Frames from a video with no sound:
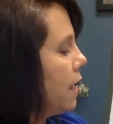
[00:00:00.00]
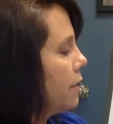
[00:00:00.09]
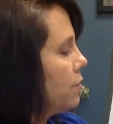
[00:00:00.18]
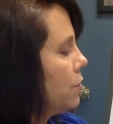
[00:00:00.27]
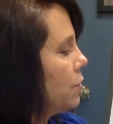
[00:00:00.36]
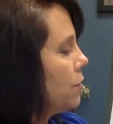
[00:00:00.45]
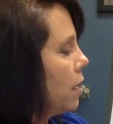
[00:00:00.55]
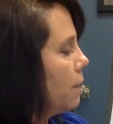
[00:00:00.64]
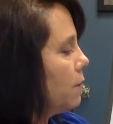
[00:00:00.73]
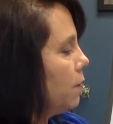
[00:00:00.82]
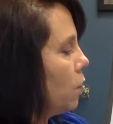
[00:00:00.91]
And 2
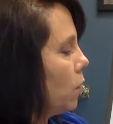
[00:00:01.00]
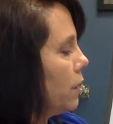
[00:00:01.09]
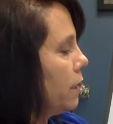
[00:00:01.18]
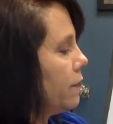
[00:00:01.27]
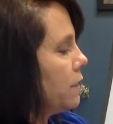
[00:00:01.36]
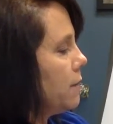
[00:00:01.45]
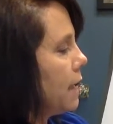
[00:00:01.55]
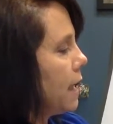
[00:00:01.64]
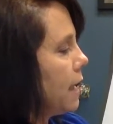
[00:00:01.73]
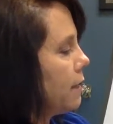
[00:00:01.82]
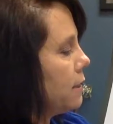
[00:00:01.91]
times 4 gives me
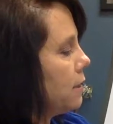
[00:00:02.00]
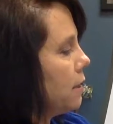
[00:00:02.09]
8.